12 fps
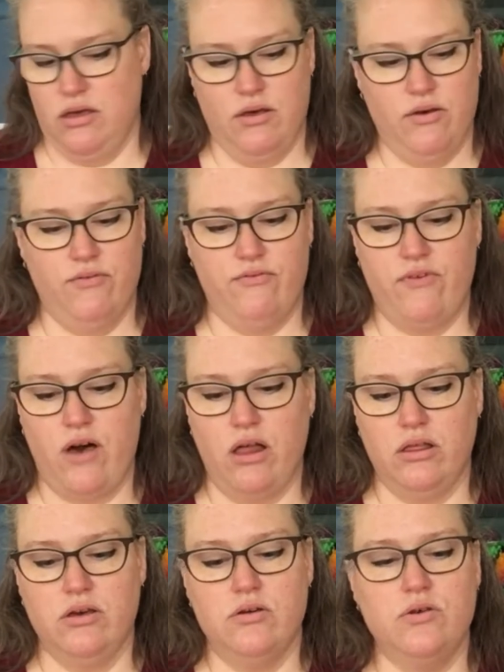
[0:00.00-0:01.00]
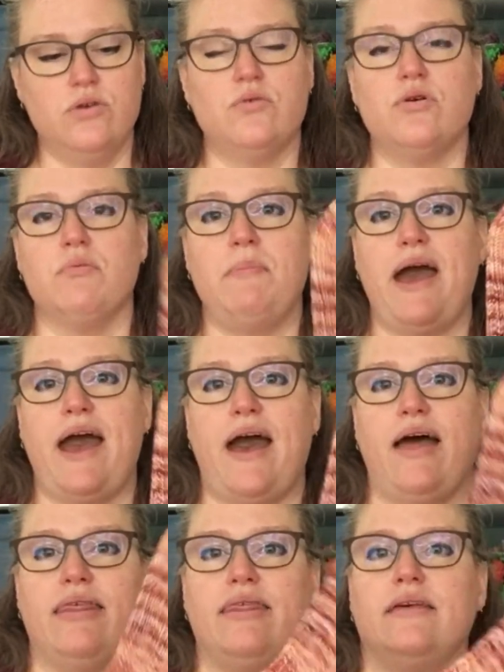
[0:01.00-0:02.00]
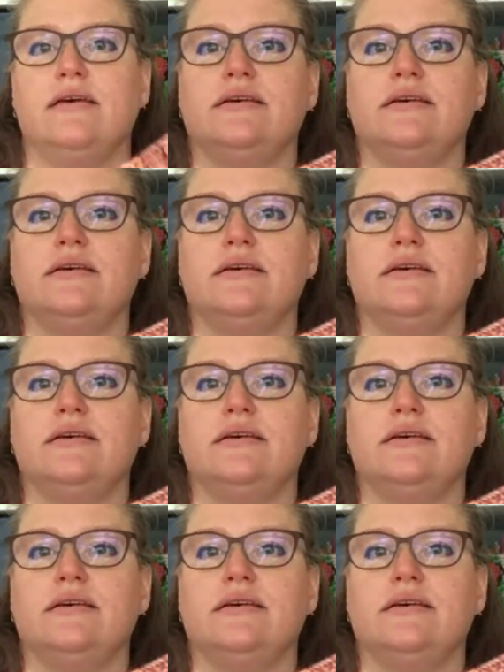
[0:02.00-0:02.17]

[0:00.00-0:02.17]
Follow Your Path